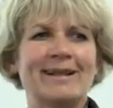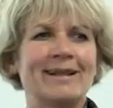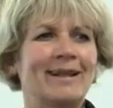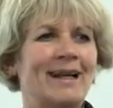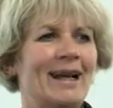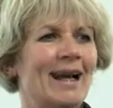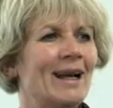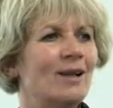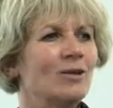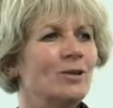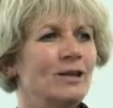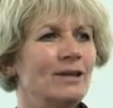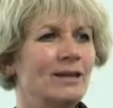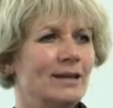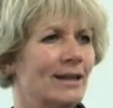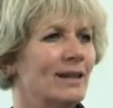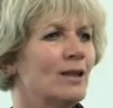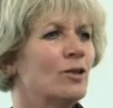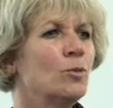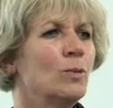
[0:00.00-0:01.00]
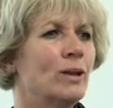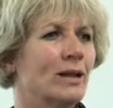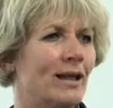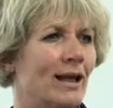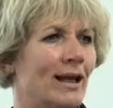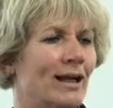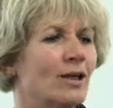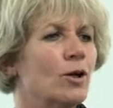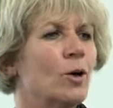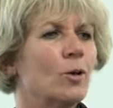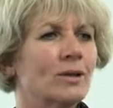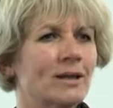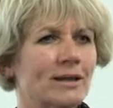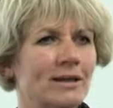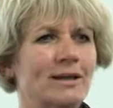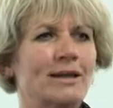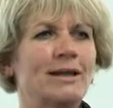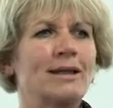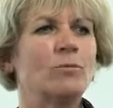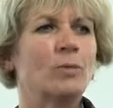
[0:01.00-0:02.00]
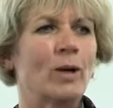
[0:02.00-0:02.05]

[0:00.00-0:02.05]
You know, how do you deal with that? Constantly